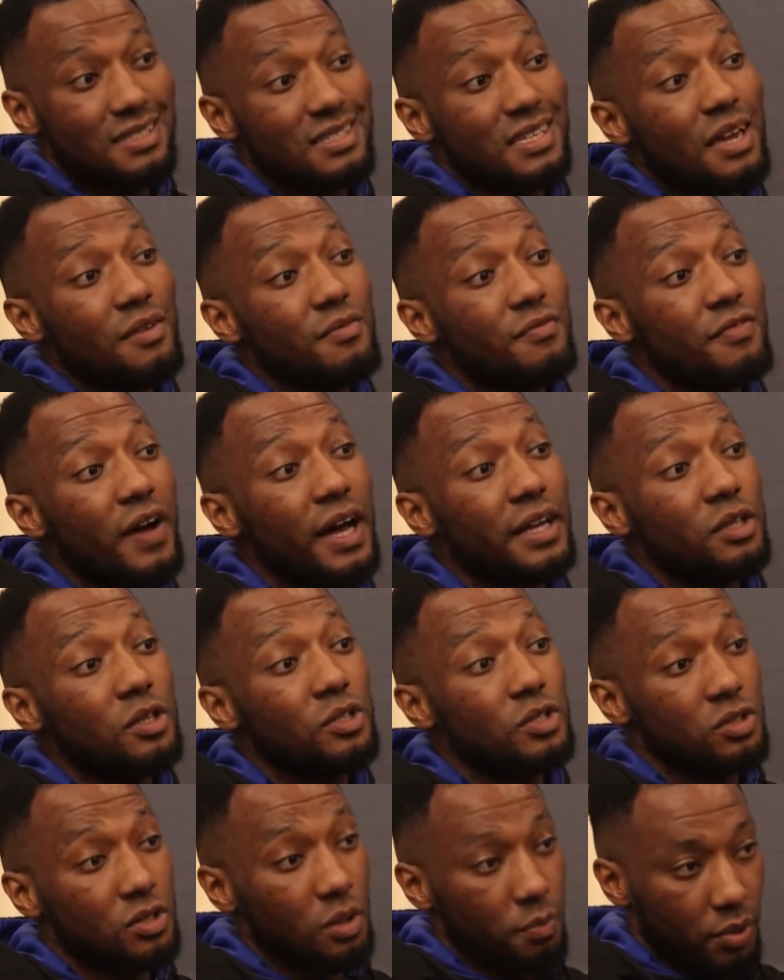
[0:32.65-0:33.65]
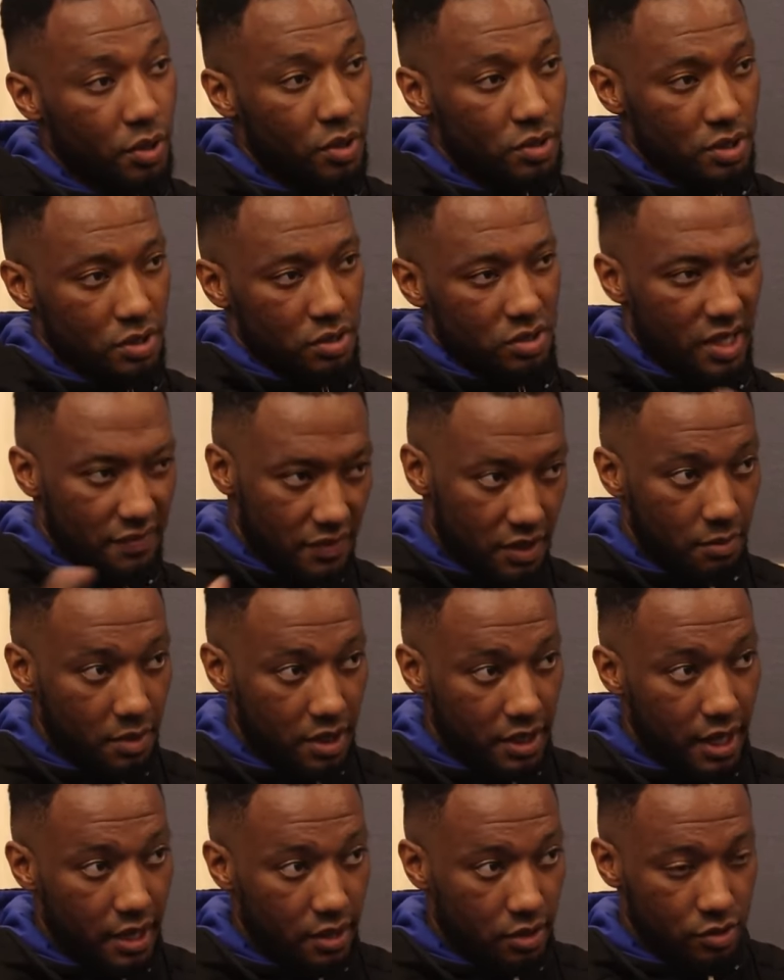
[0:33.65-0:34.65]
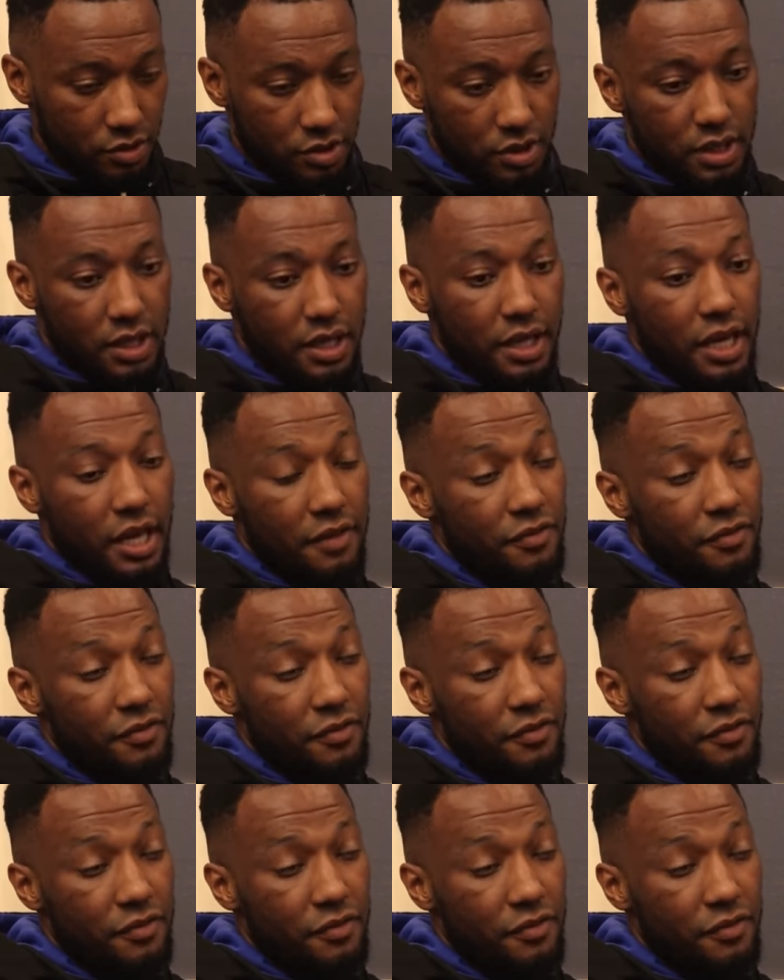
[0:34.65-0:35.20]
same value as a deposit. So you have to give me 900. Yeah.